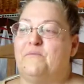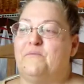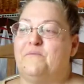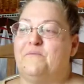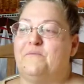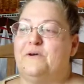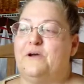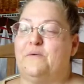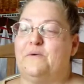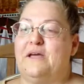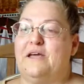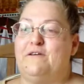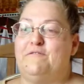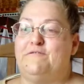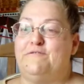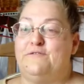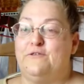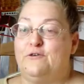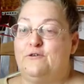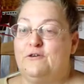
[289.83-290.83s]
We had
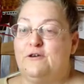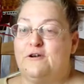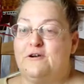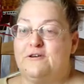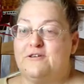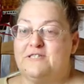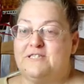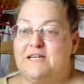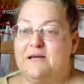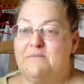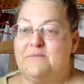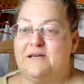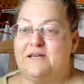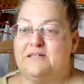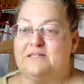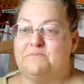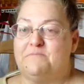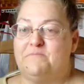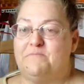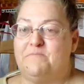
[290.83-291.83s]
food in our
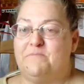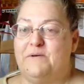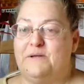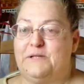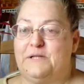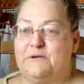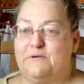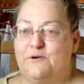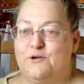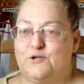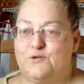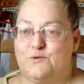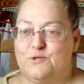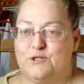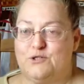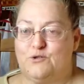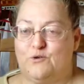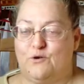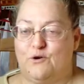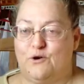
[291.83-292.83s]
stomachs at the grocery
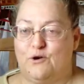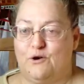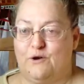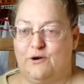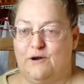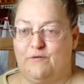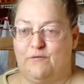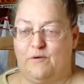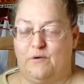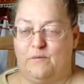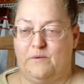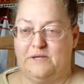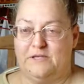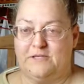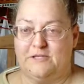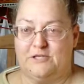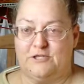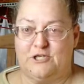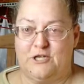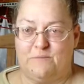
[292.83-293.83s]
store. If we went to
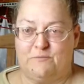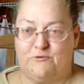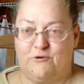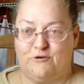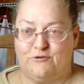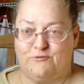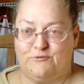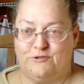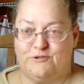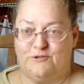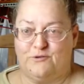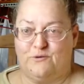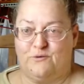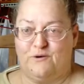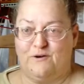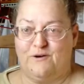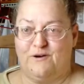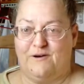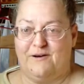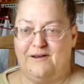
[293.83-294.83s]
the cheap grocery
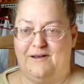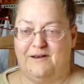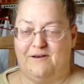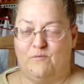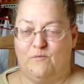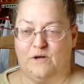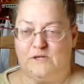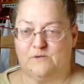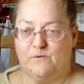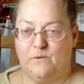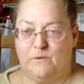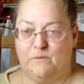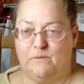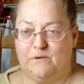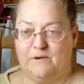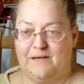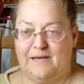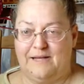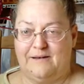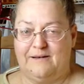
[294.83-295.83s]
store and watched what we were
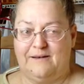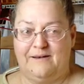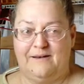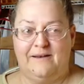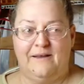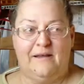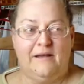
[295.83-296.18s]
getting,